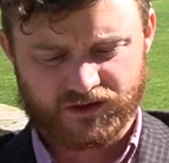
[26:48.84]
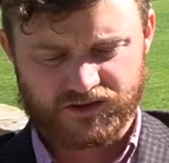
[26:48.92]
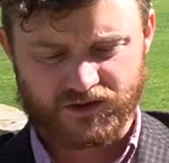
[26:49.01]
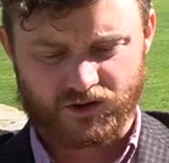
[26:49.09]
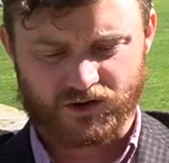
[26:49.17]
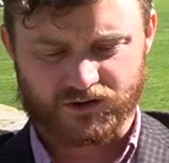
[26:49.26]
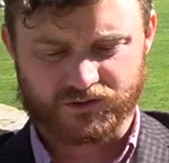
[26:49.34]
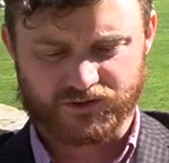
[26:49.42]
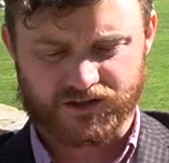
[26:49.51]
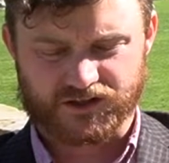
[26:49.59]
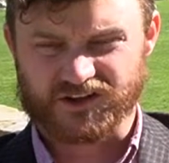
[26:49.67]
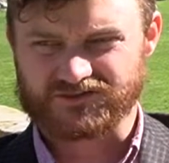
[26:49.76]
the article
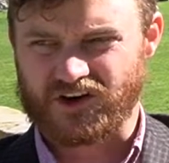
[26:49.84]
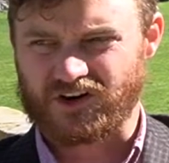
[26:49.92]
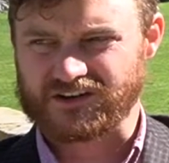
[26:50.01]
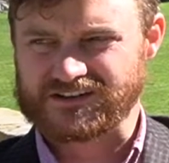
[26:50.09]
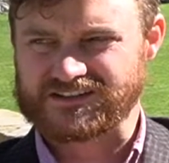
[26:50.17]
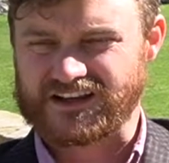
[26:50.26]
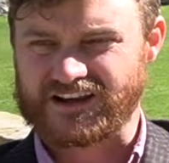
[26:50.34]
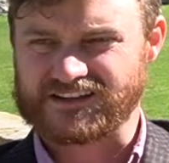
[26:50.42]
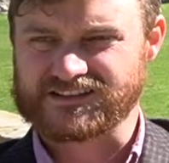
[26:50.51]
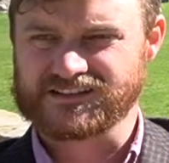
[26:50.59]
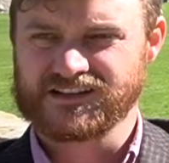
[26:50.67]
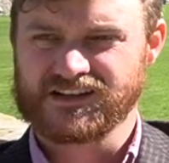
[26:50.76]
that Kowalk
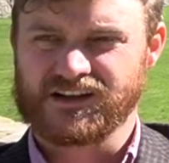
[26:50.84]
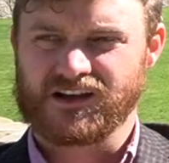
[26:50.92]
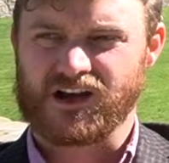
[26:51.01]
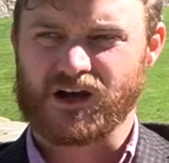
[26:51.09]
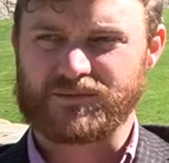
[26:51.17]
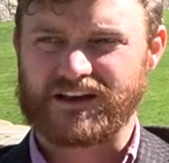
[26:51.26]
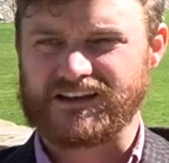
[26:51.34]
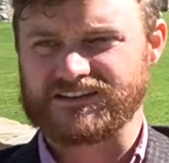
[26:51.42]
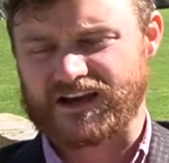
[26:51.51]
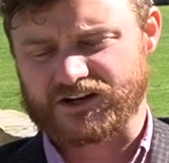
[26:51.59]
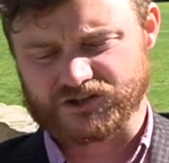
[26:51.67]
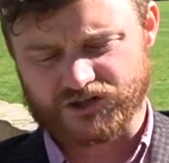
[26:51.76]
cites that he's
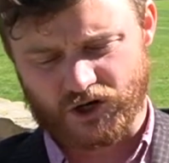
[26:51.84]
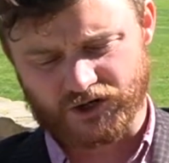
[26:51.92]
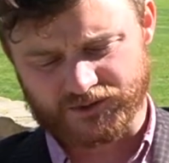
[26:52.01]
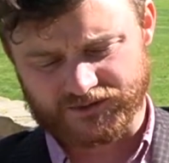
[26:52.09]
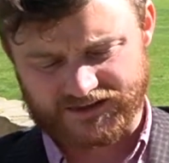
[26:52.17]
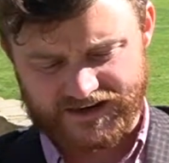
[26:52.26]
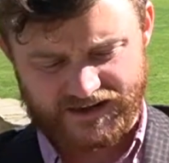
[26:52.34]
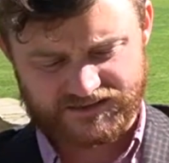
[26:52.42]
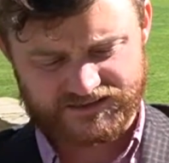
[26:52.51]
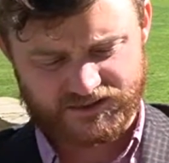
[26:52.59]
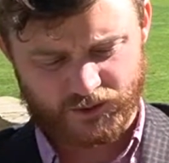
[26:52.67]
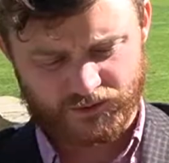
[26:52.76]
actually arguing
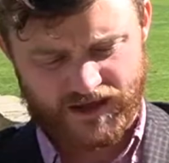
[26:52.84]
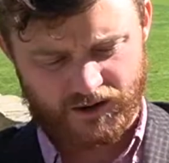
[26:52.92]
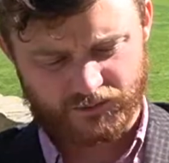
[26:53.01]
against. So that